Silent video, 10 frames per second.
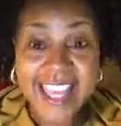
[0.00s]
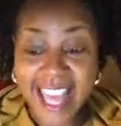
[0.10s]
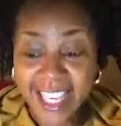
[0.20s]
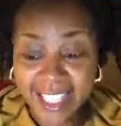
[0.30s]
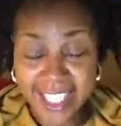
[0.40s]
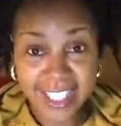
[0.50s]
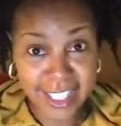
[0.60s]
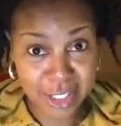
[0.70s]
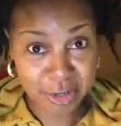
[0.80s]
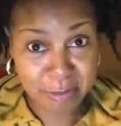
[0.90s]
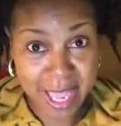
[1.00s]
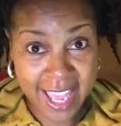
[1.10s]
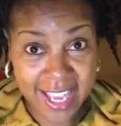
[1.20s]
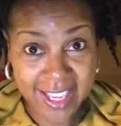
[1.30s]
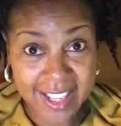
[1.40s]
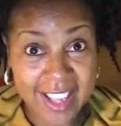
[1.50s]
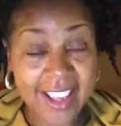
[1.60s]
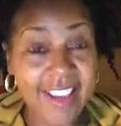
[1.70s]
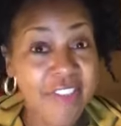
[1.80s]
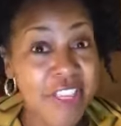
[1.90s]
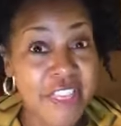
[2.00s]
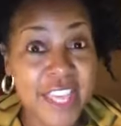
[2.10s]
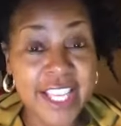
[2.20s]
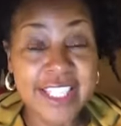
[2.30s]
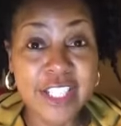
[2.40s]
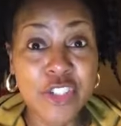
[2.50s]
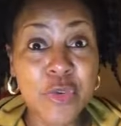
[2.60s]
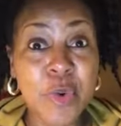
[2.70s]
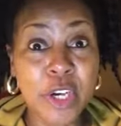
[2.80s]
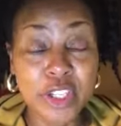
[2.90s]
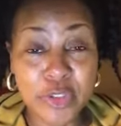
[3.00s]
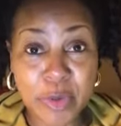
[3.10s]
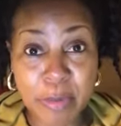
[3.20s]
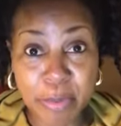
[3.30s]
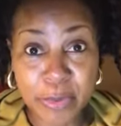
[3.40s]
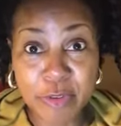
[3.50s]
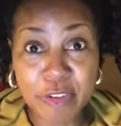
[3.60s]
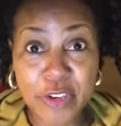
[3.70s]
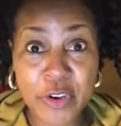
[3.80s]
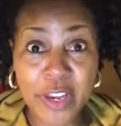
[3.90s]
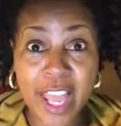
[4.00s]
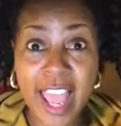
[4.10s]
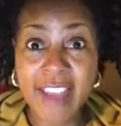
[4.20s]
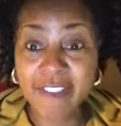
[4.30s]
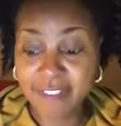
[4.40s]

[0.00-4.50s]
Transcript: That list that you made of the things that you wanted to improve in your life